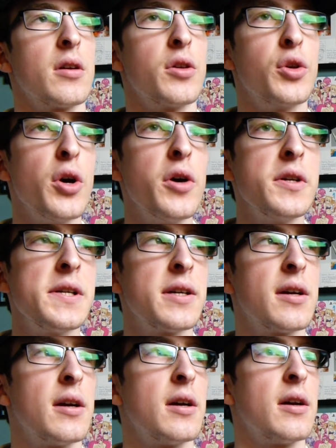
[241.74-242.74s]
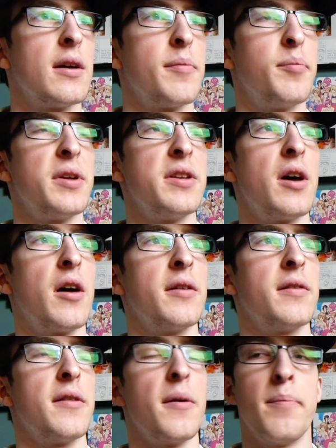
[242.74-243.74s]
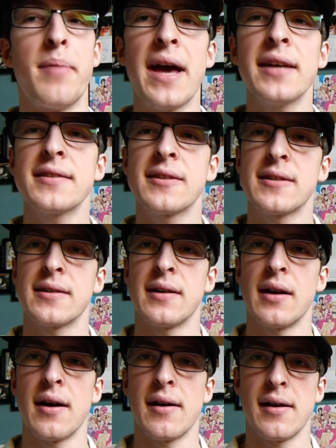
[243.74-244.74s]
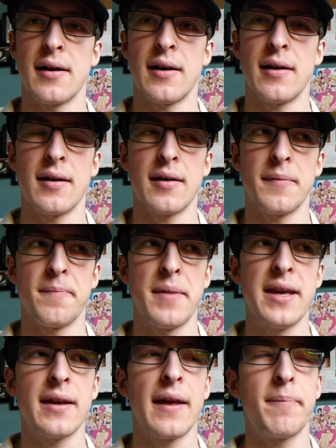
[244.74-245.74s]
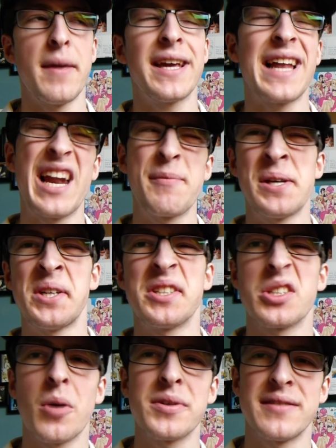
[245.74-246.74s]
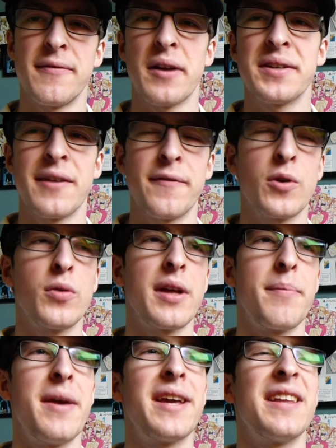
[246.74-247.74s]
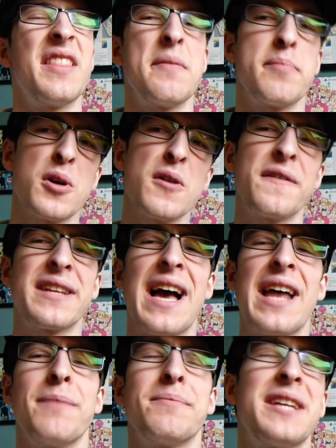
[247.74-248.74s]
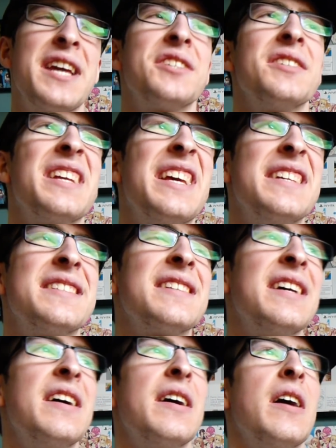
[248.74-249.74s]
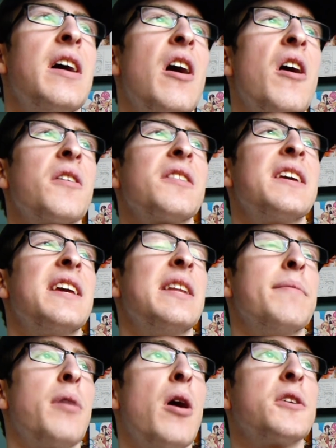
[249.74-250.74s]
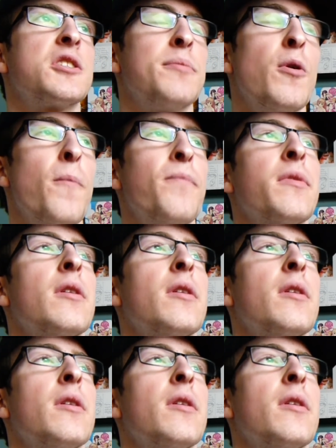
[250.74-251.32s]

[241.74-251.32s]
good, but not the best. Making adaptations is always very difficult, and making the perfect adaptation is hardly impossible.